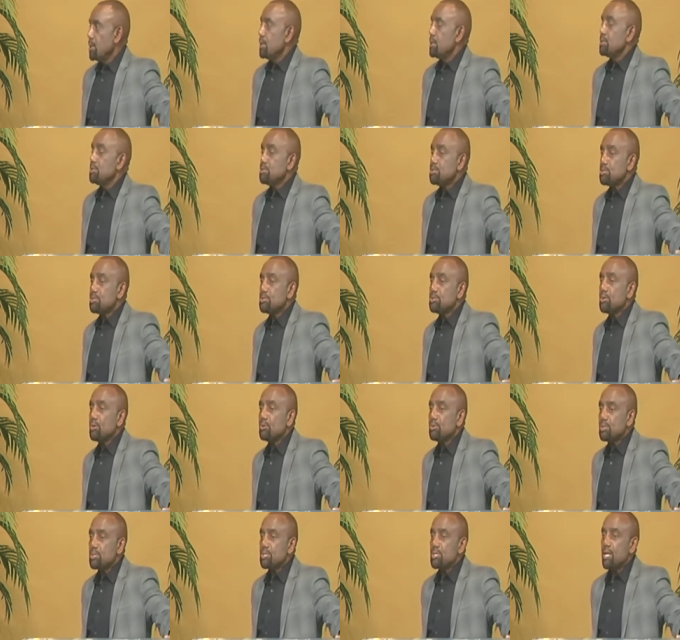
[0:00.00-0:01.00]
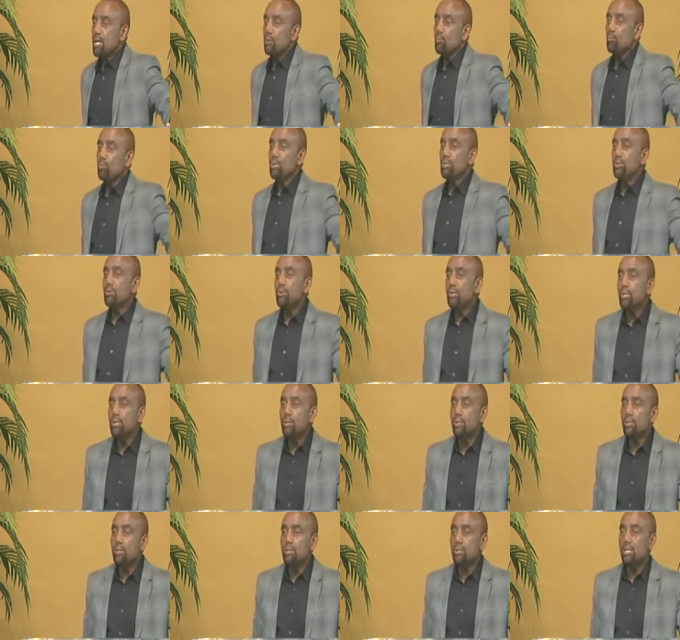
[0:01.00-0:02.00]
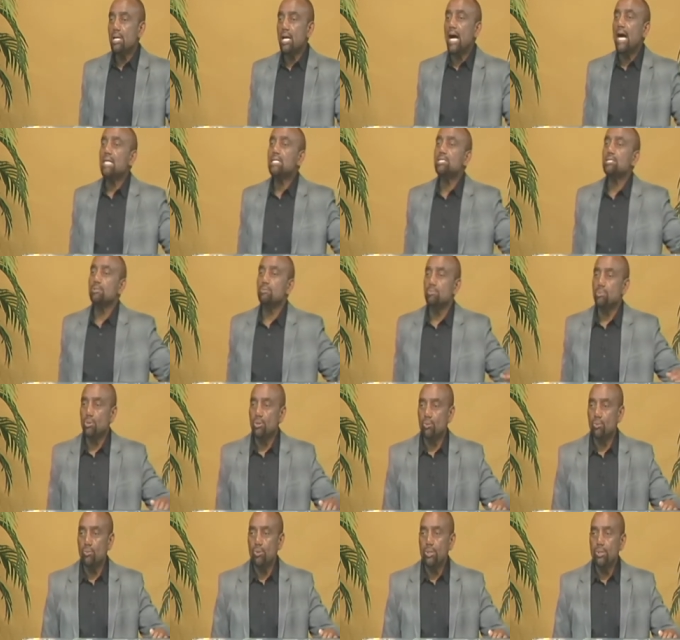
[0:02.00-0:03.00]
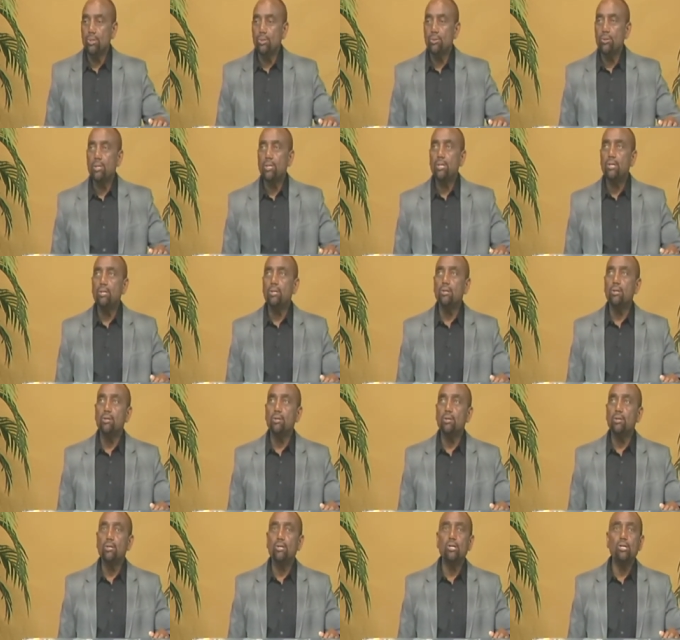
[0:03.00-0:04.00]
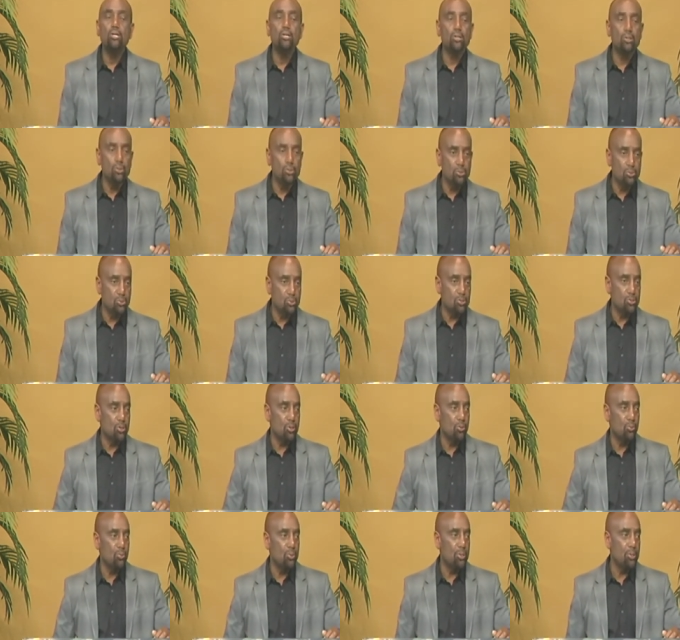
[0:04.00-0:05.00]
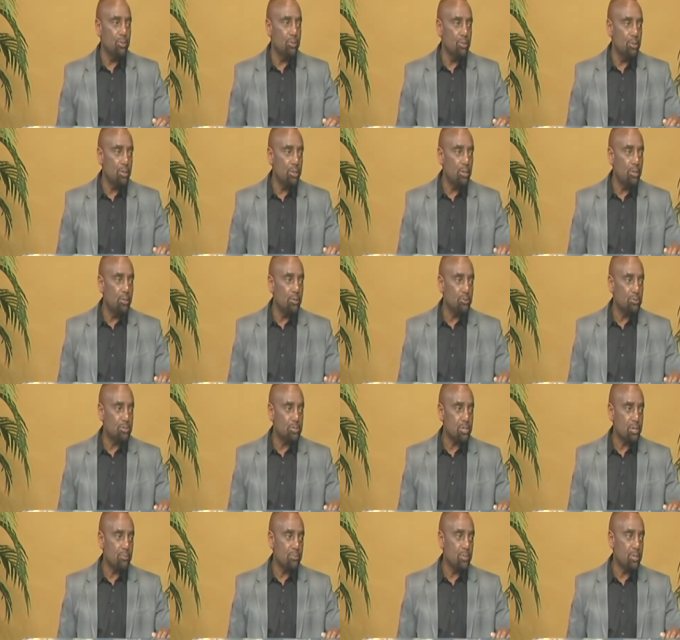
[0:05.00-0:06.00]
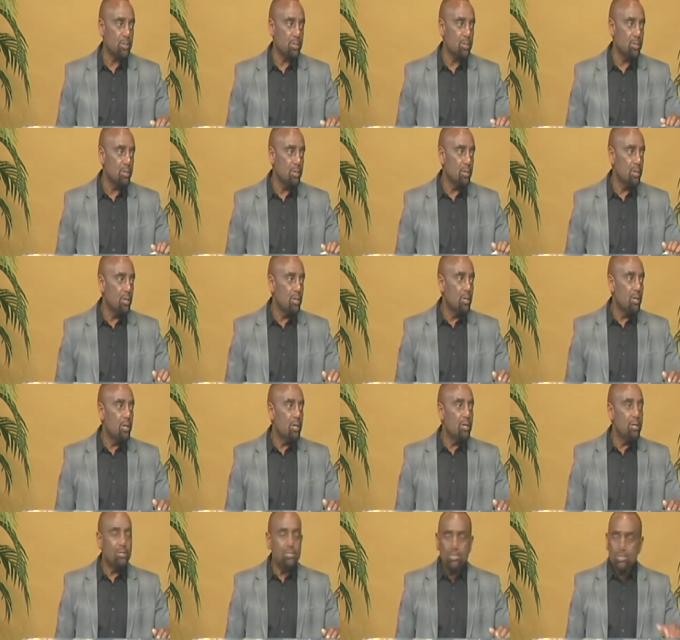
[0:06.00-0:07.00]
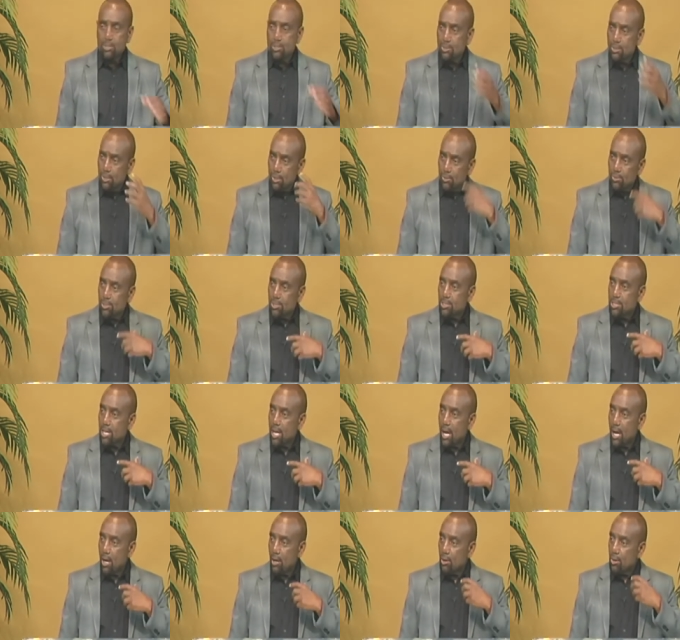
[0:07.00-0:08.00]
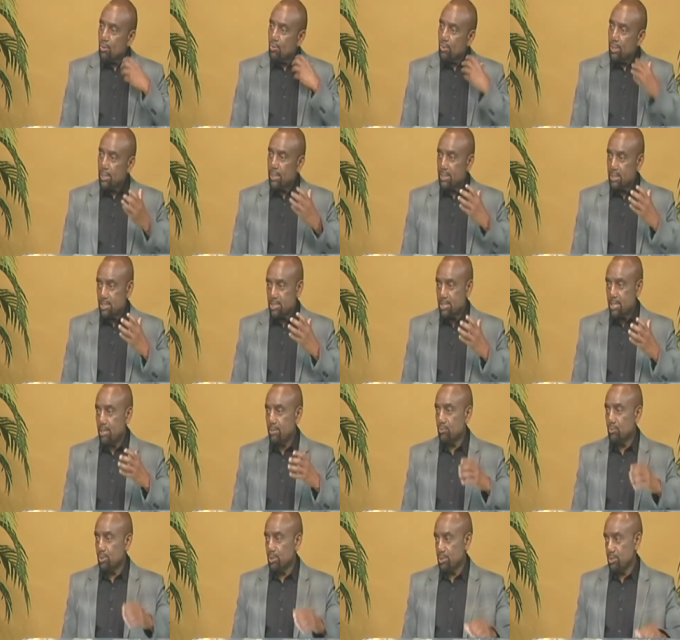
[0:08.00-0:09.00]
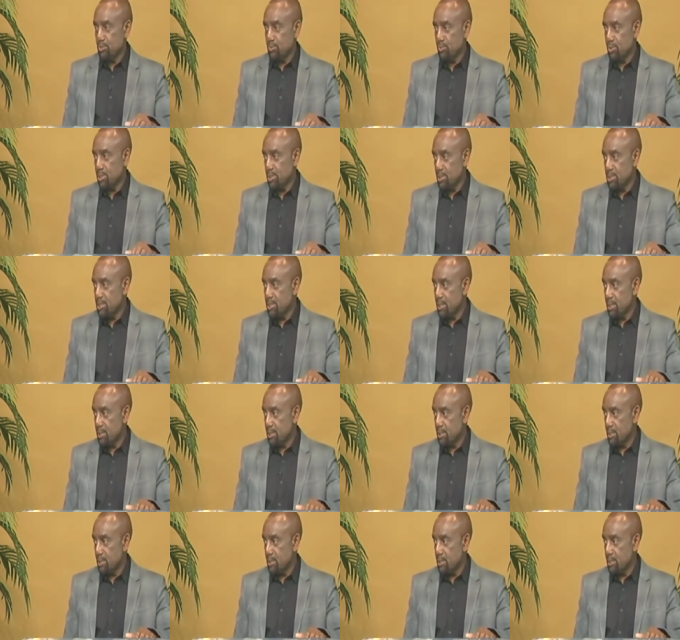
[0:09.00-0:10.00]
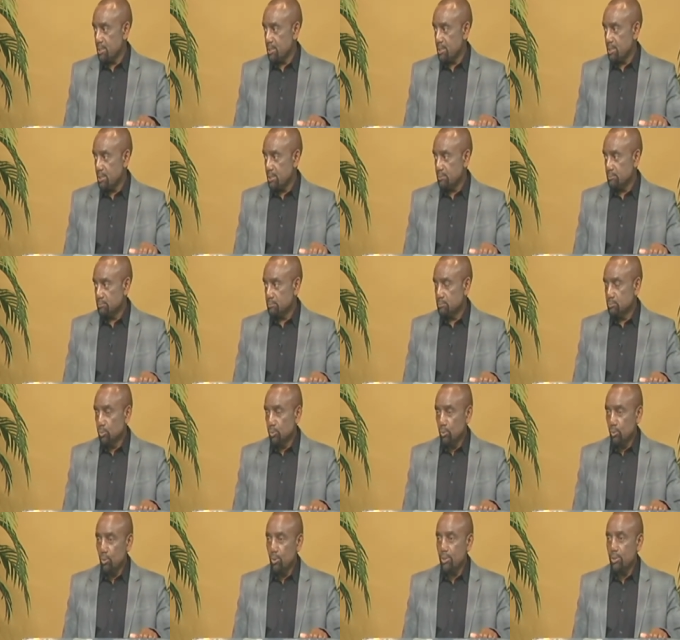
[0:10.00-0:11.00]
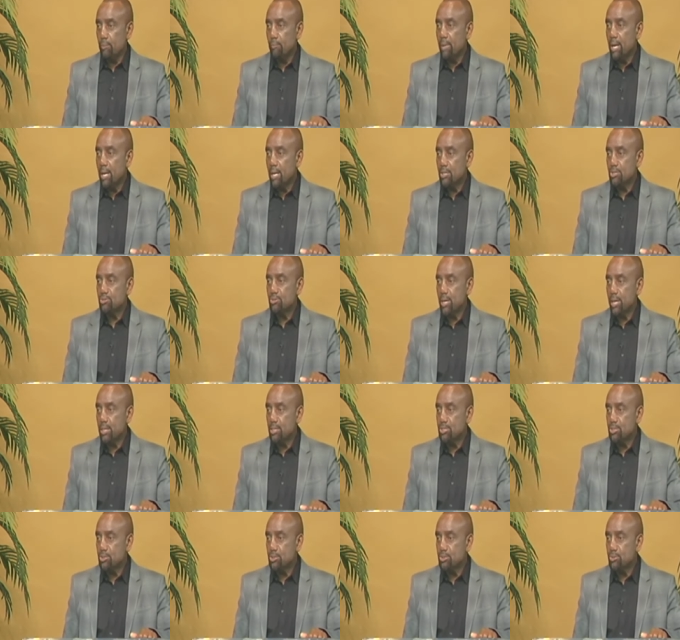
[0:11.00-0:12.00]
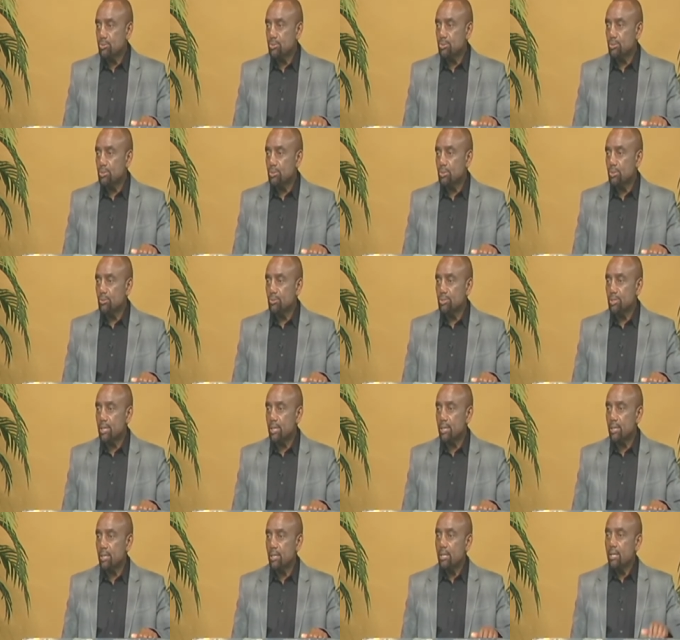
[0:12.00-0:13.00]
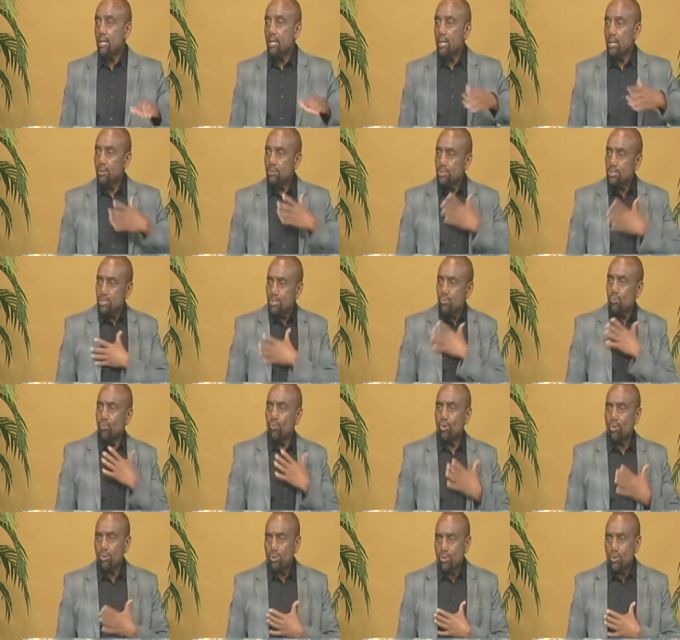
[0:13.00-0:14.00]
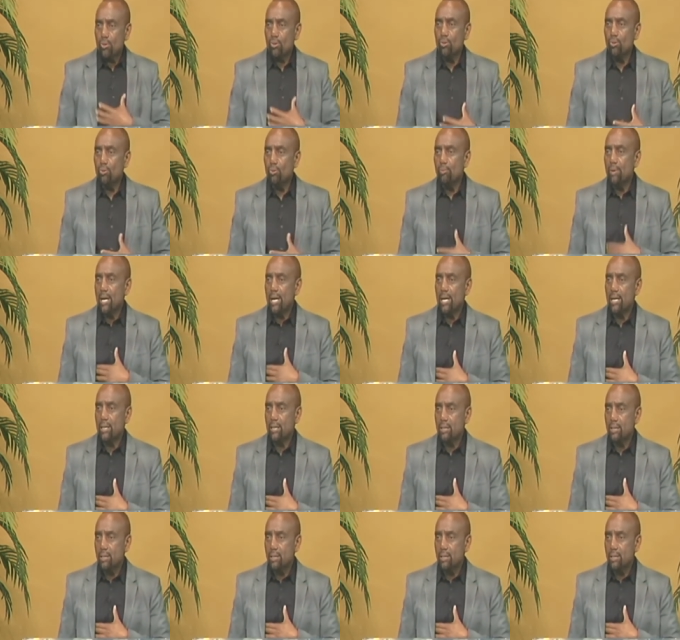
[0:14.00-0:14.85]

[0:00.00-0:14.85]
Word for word: Just notice that when you hear a little gossip or when you hear good news or when you hear something, just notice how quickly Satan wants you to run and tell it. Or your mind try to seduce you to go tell it. It'll just work your whole body.